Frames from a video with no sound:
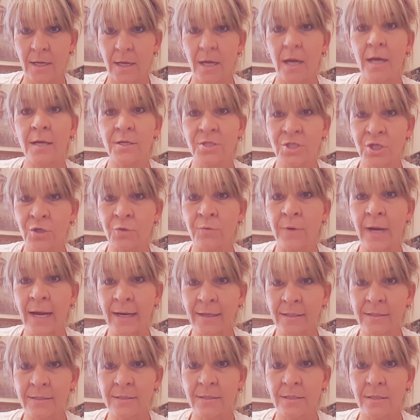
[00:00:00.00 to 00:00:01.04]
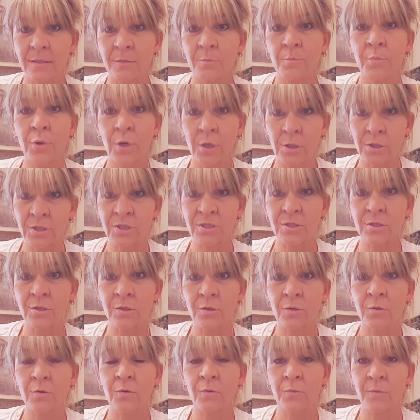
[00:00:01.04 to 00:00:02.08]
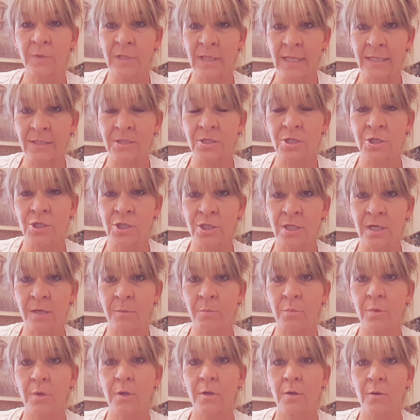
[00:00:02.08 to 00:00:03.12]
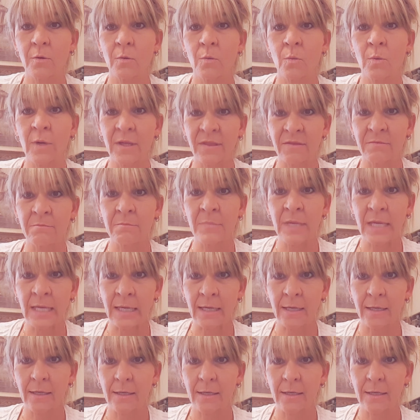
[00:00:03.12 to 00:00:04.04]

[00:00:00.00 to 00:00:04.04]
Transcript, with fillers: a direct personal relationship with me.